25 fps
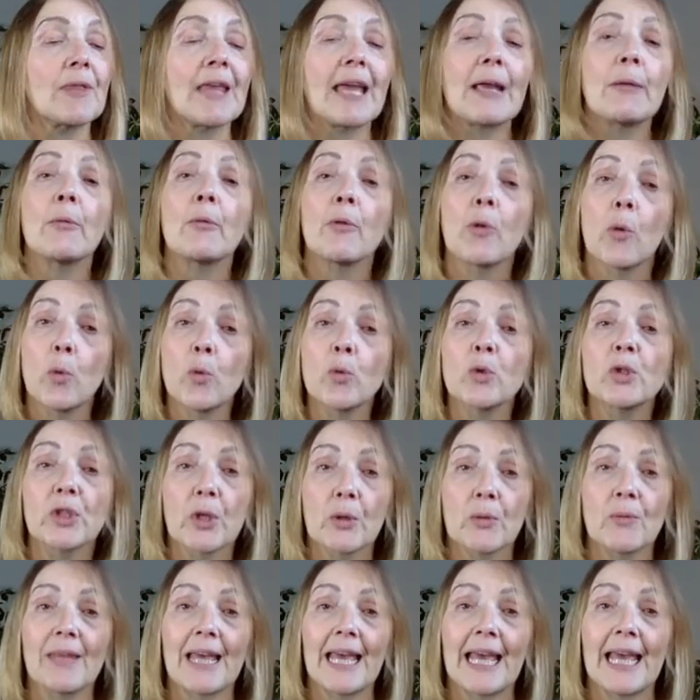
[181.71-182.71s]
they were
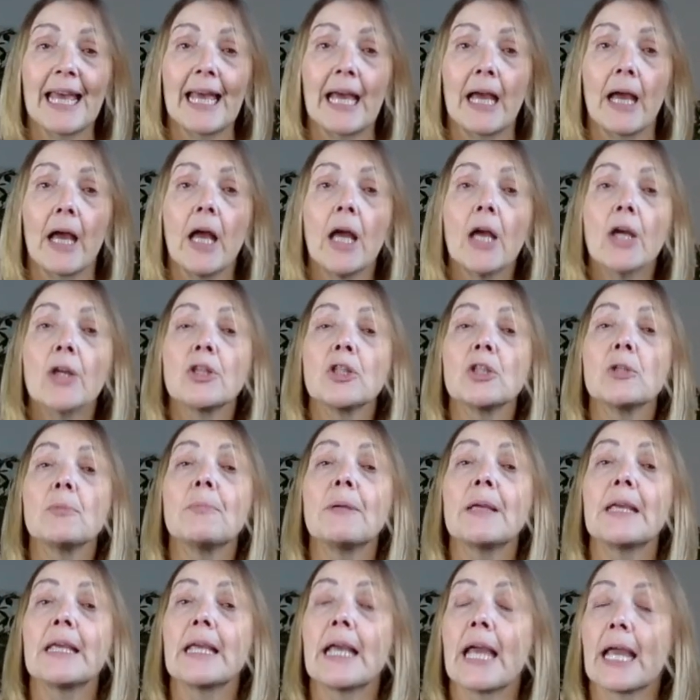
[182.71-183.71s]
also there to
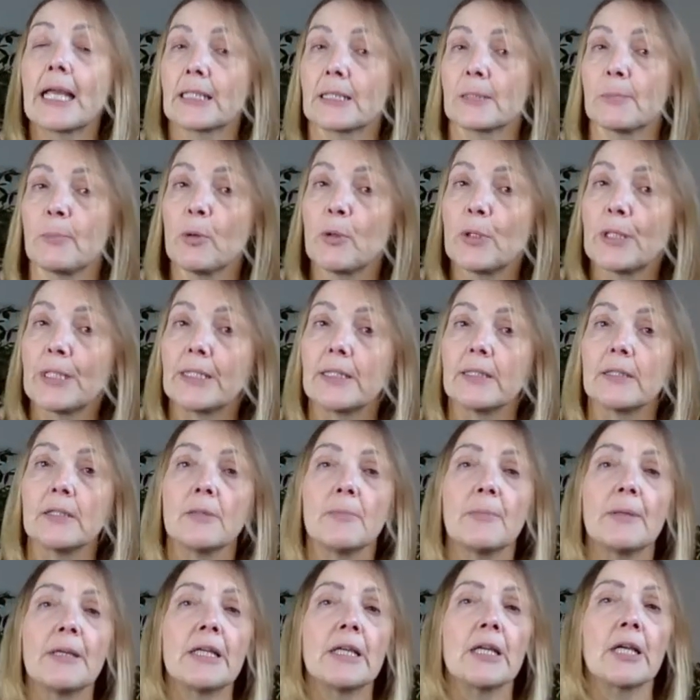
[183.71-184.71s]
be exploited, to
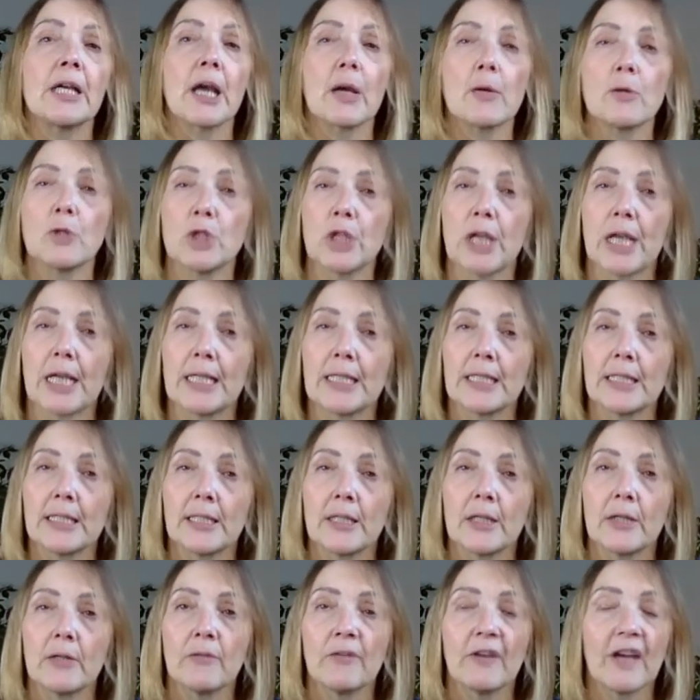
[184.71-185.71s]
be negotiated
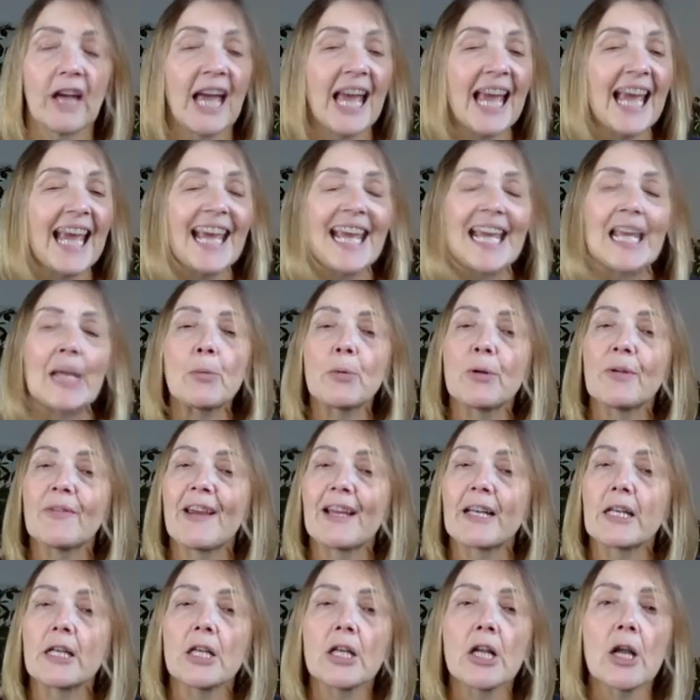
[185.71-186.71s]
over. He would have
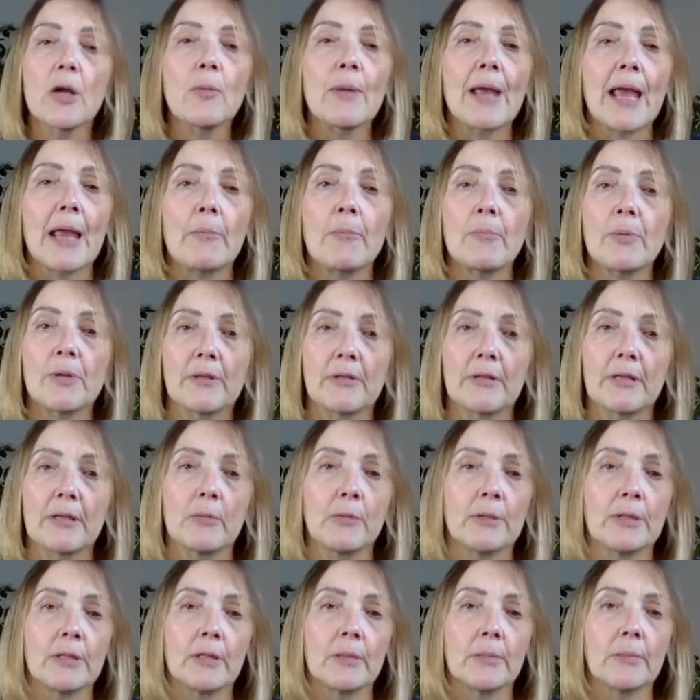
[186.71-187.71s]
had no empathy
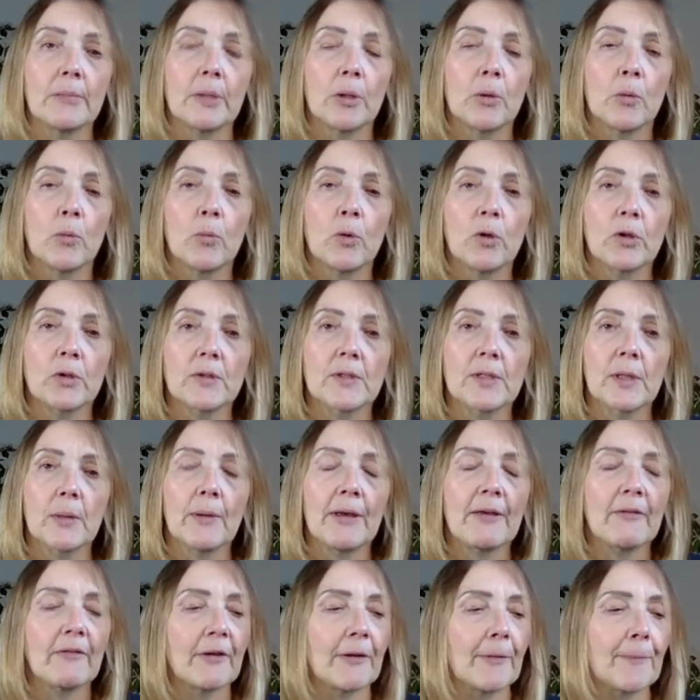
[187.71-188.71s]
with them
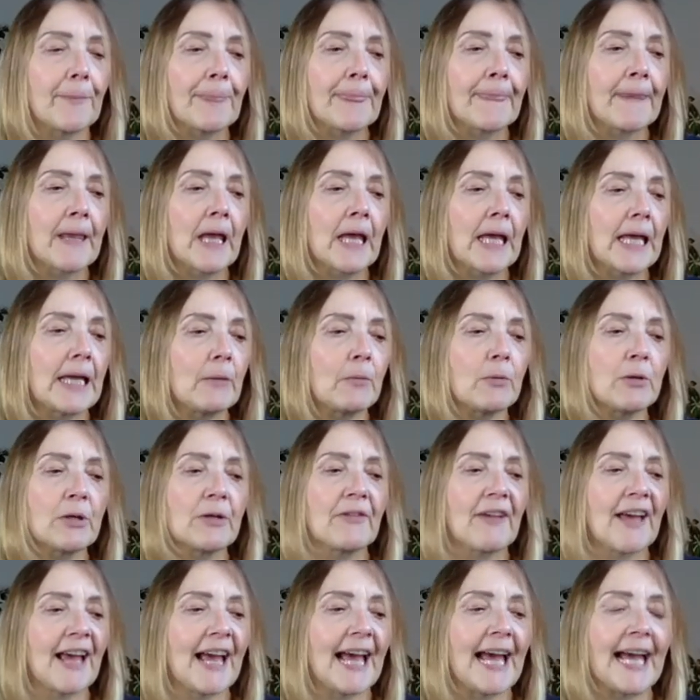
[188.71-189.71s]
whatsoever. He would have
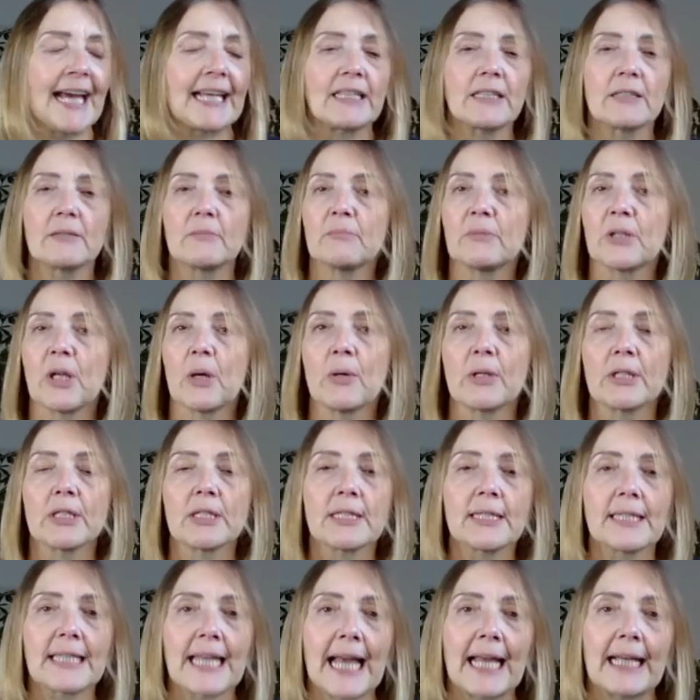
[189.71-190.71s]
had no
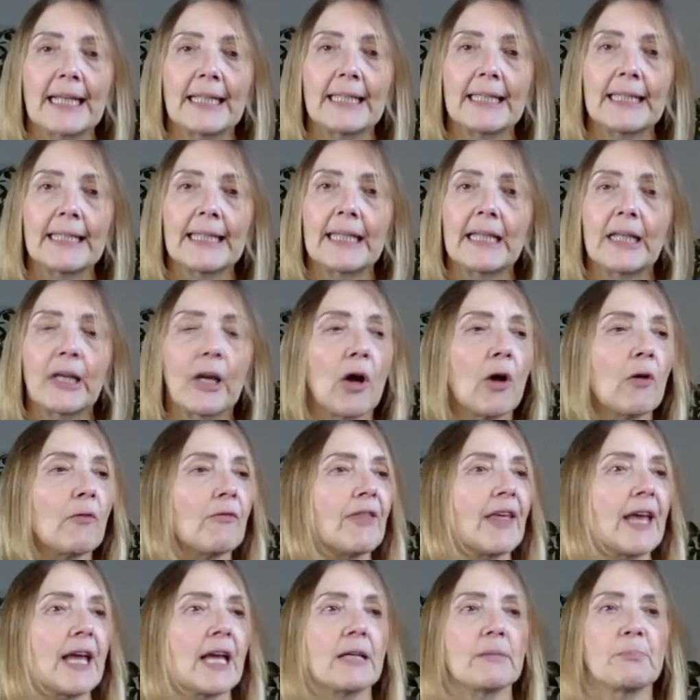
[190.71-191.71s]
understanding of
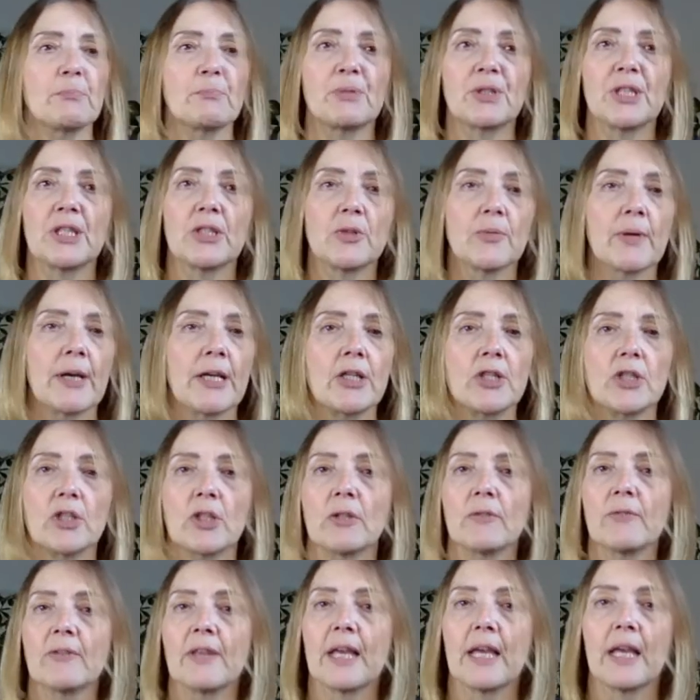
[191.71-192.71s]
their situation,
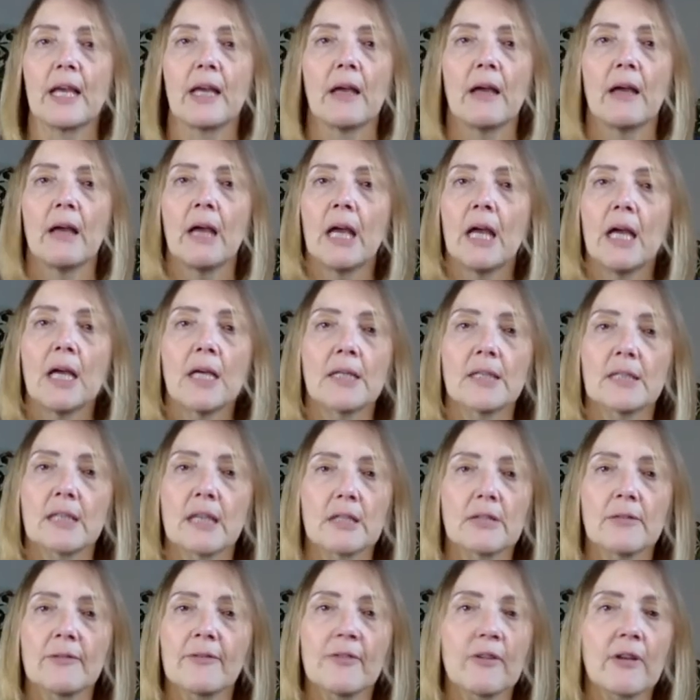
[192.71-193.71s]
of their
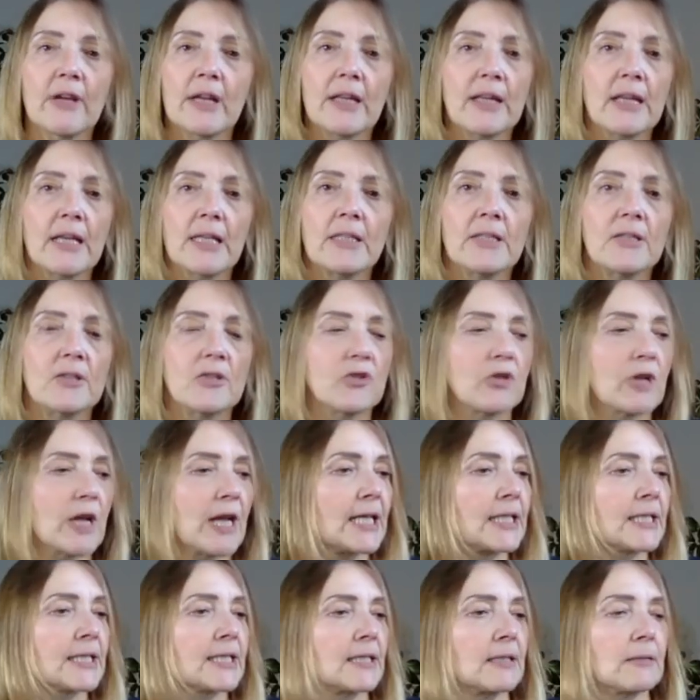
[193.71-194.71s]
suffering, their
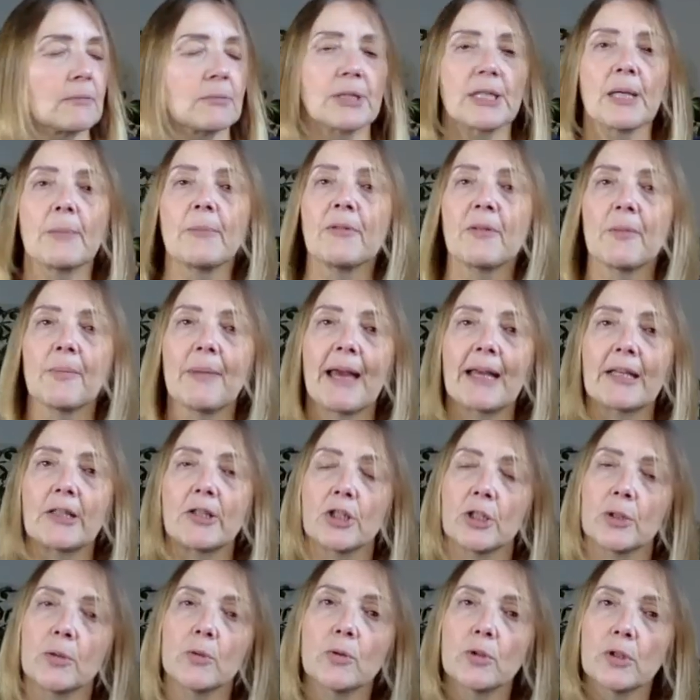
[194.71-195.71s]
distress. Some of them had
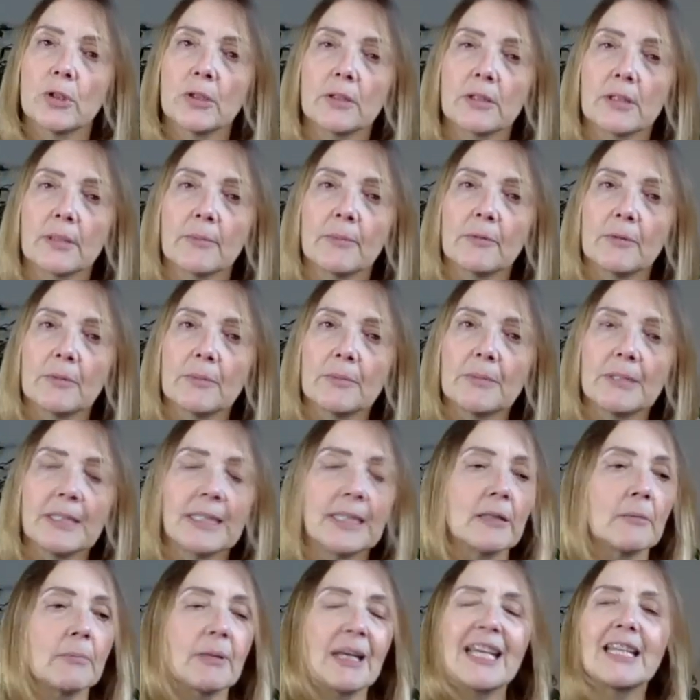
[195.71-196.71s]
children, some of them
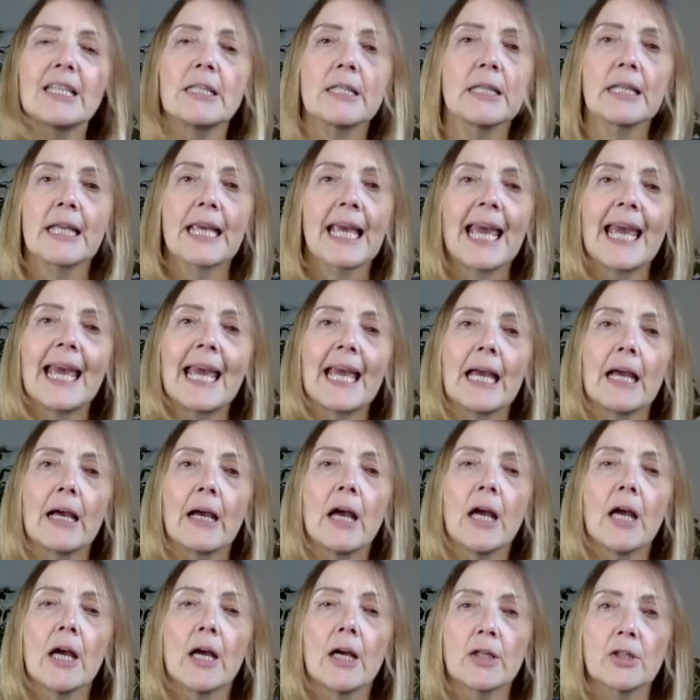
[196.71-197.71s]
didn't, but he didn't care
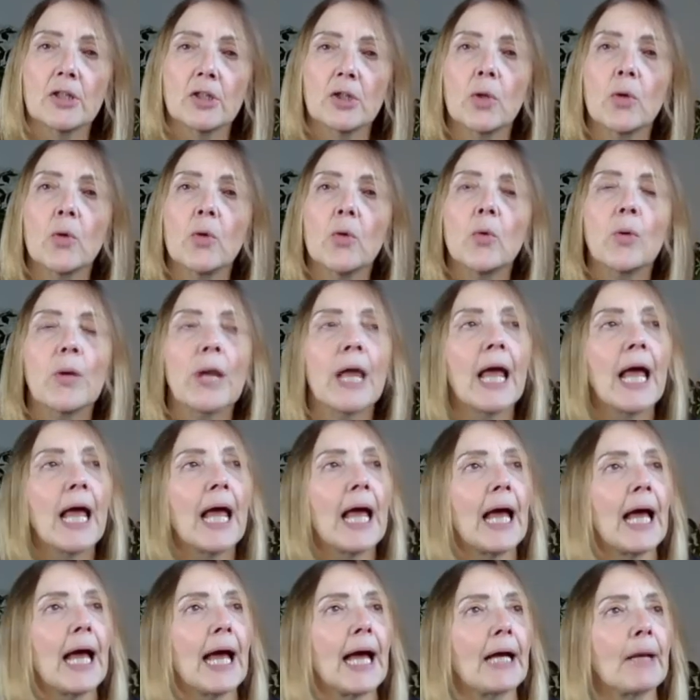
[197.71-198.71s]
at all.
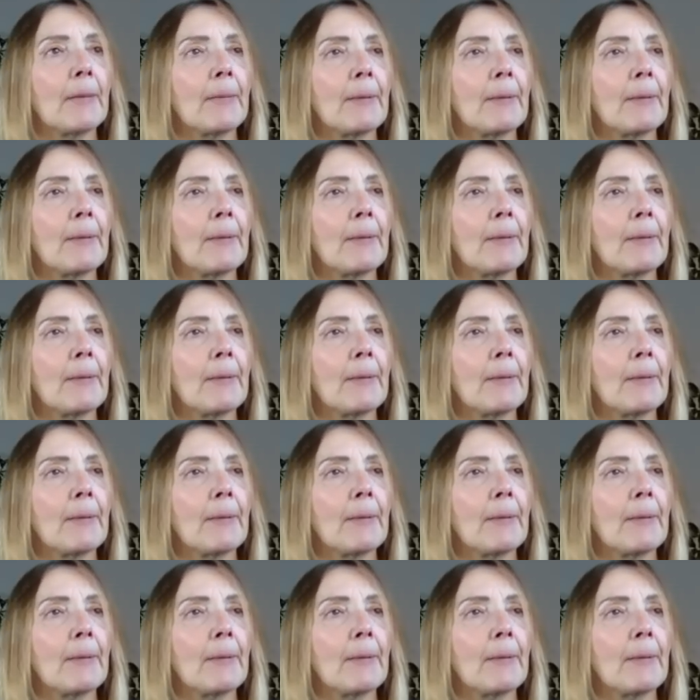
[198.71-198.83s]
And